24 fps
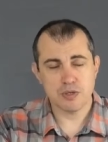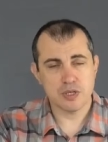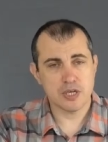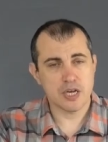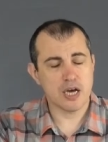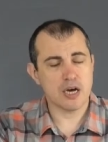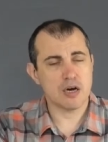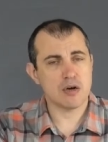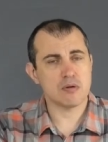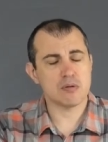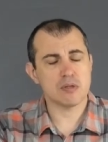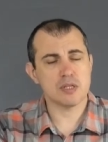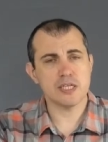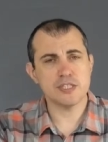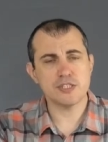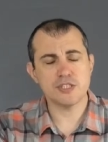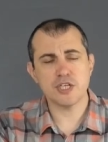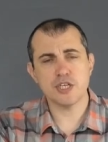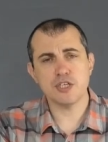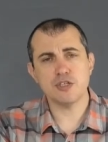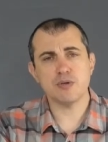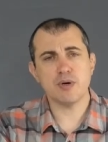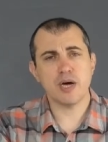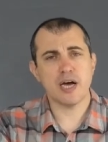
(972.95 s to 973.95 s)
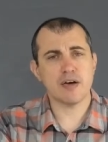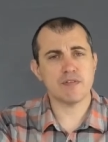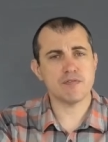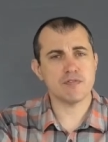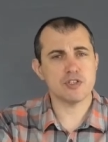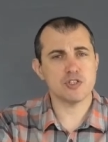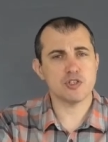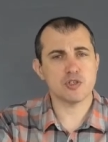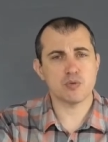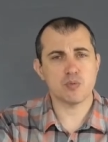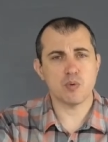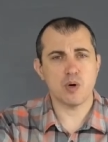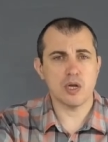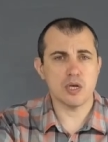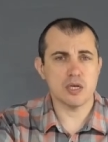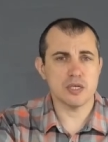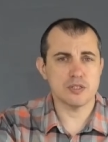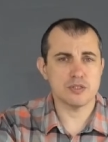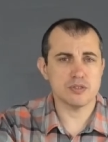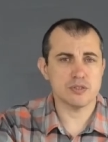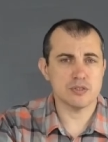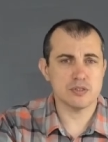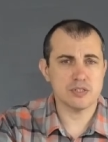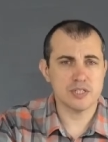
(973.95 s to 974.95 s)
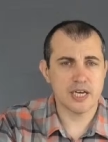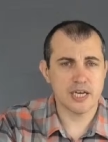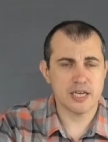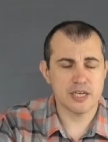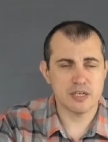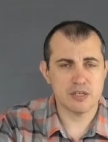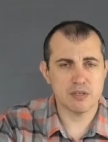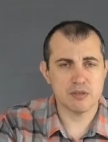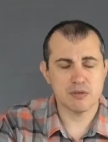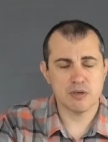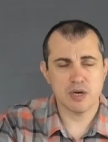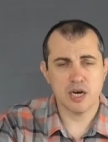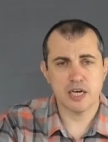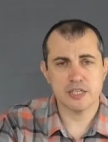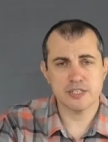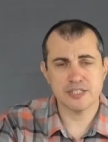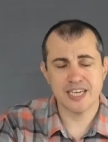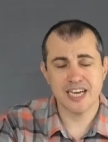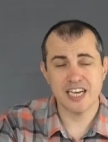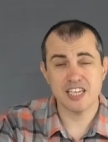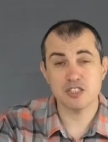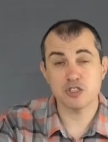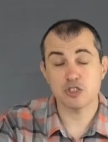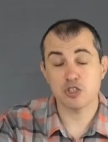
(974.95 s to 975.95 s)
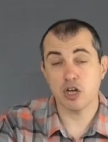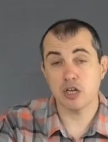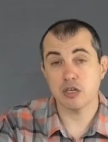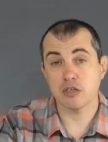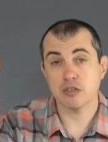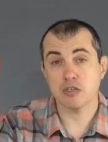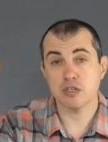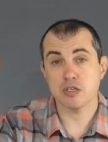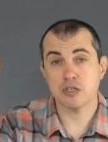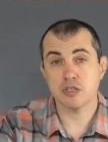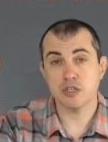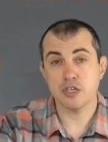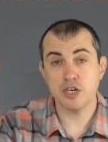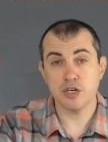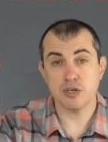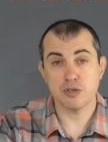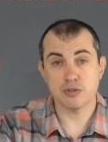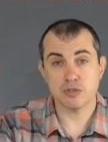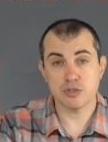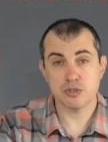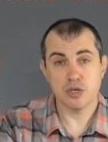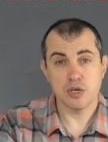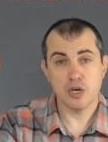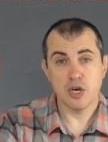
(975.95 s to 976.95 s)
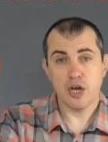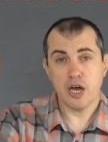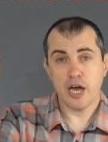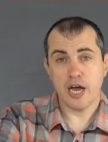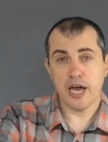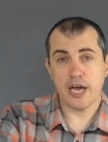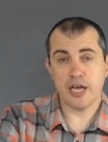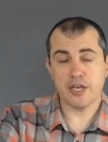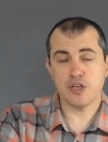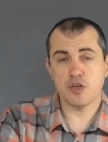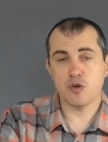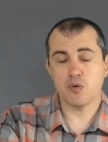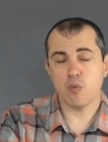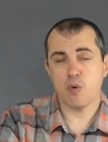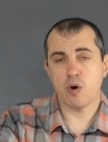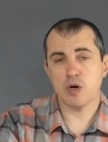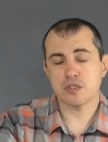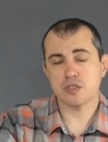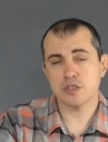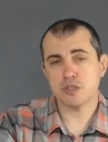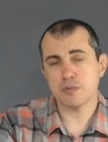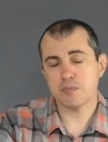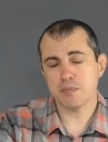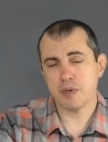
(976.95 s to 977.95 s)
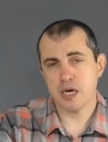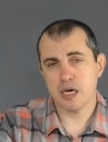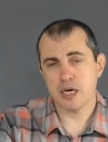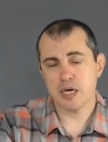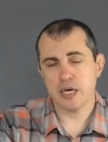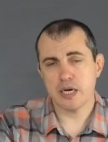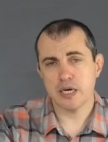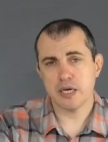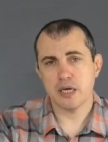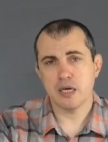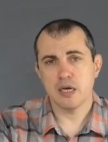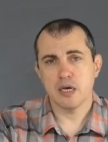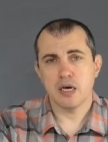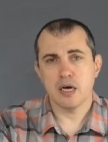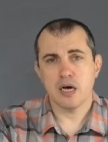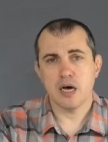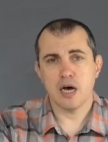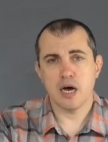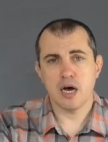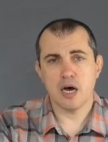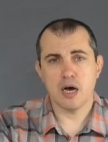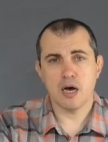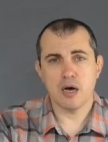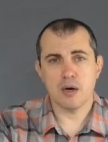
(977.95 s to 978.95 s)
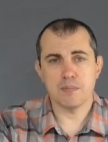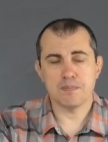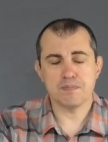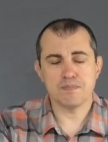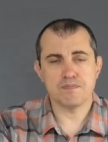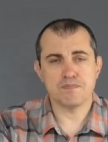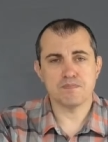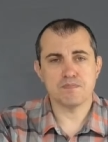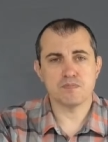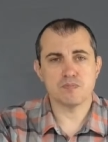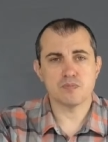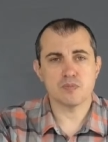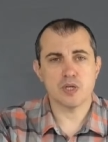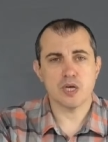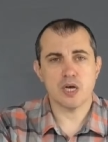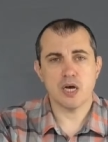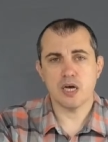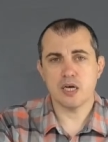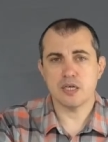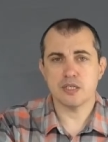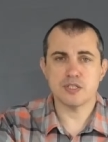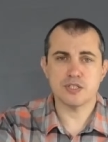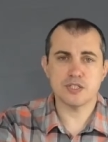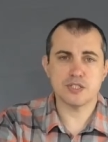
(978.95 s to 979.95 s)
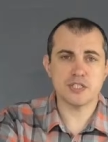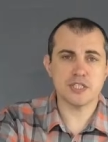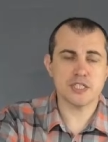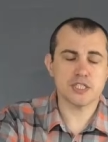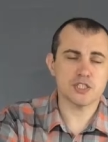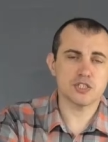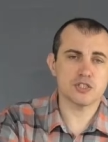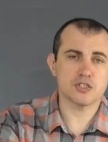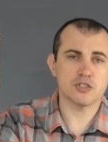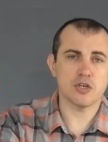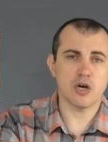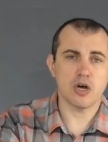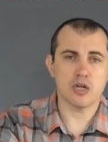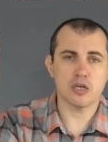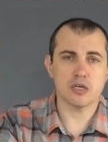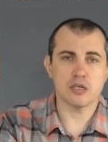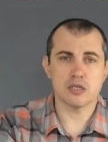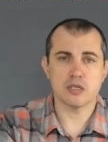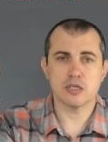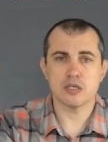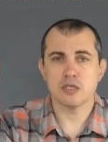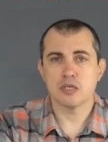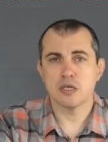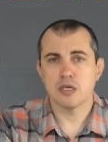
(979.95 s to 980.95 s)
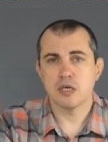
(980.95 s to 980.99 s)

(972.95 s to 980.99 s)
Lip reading: Now, let's say you have in your wallet a $10 note, and you want to buy a $6